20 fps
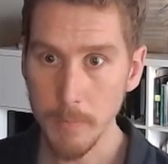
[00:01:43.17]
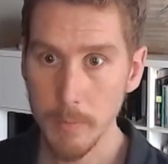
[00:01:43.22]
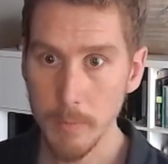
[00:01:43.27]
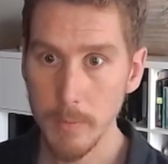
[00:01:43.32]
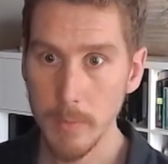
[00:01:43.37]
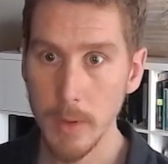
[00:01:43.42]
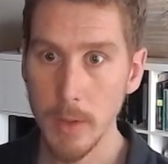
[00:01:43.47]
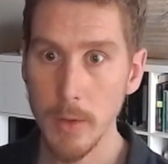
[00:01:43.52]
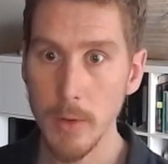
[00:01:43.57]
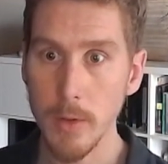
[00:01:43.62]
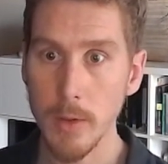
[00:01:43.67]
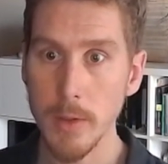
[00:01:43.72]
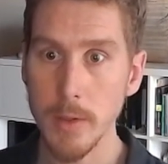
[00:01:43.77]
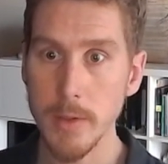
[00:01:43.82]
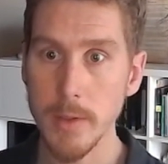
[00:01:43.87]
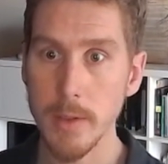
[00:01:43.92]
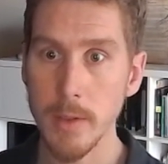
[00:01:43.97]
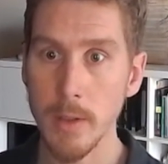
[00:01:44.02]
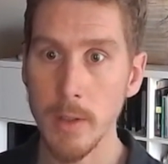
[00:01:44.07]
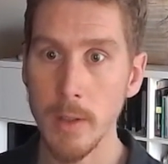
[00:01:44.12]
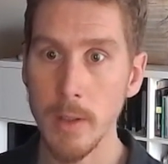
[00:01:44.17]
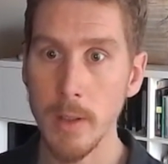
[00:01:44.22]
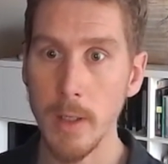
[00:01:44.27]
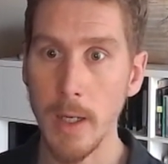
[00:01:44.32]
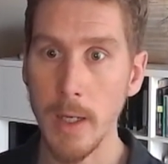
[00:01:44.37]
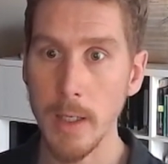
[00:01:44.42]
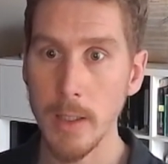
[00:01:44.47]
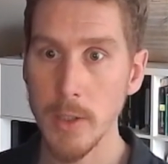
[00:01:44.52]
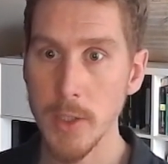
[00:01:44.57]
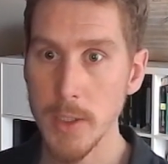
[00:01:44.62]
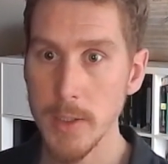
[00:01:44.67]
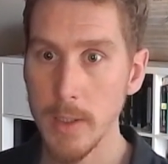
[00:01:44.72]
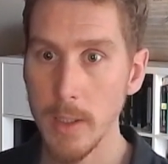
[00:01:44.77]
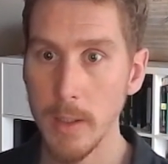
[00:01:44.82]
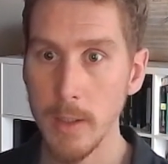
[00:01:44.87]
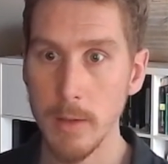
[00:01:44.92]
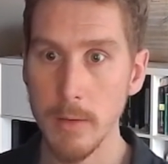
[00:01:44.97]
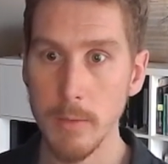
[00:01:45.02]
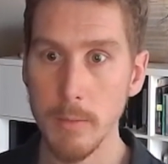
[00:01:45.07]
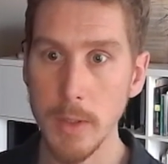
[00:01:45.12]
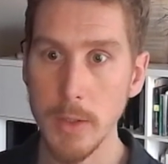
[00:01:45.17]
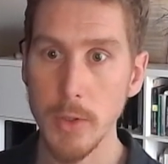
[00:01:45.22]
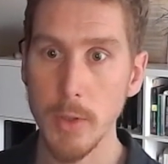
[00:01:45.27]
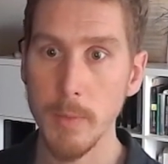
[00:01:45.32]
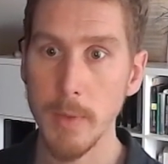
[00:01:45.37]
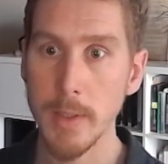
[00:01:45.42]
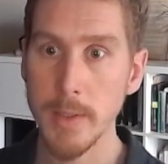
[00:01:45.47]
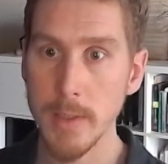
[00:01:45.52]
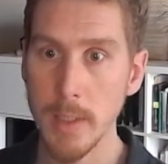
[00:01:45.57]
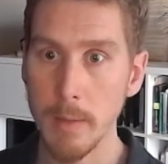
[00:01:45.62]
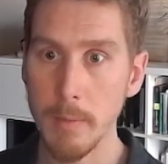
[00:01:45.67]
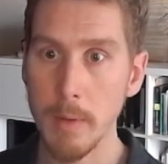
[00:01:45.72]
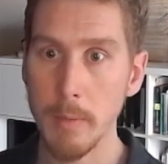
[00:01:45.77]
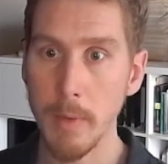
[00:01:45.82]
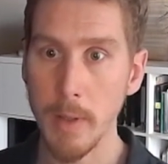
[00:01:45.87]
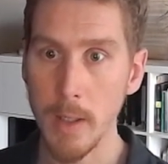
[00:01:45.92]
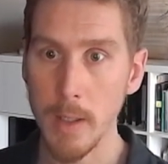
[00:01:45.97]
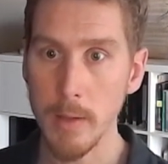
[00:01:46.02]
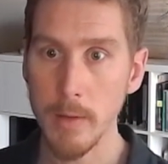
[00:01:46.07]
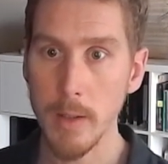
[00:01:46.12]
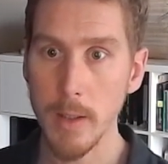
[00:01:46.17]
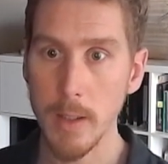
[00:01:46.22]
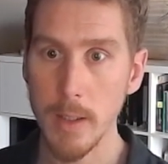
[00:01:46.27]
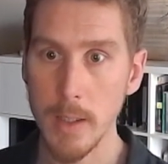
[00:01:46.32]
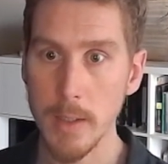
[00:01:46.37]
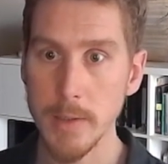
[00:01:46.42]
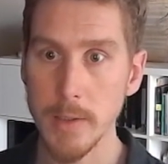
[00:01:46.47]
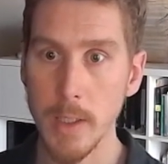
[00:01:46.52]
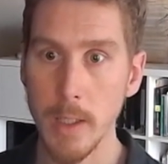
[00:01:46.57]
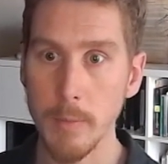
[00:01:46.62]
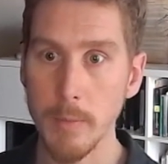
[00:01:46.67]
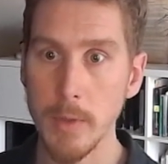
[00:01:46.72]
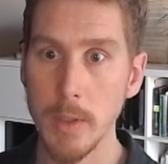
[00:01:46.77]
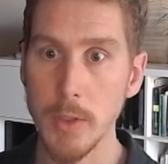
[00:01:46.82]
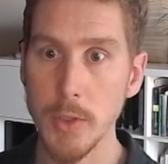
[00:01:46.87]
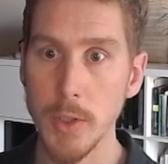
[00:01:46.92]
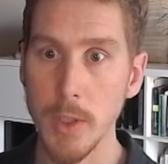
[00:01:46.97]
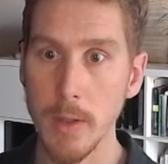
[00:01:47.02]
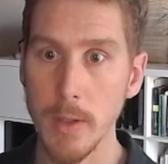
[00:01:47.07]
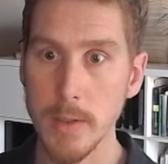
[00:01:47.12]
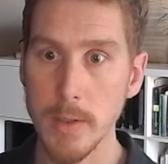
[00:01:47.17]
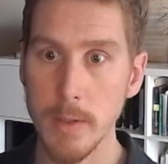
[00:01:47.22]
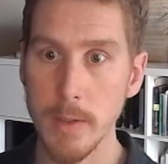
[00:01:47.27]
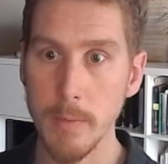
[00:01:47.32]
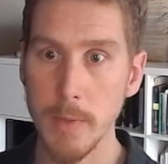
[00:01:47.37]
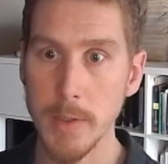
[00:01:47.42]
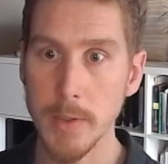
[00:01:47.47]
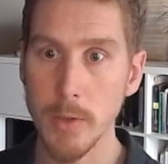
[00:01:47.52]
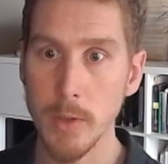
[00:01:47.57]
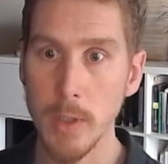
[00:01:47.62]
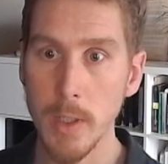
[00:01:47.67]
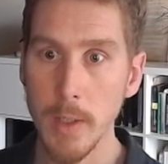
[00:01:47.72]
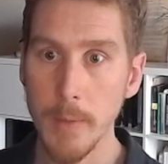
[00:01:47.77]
because I just had a midterm exam in my other class that I'm teaching this semester.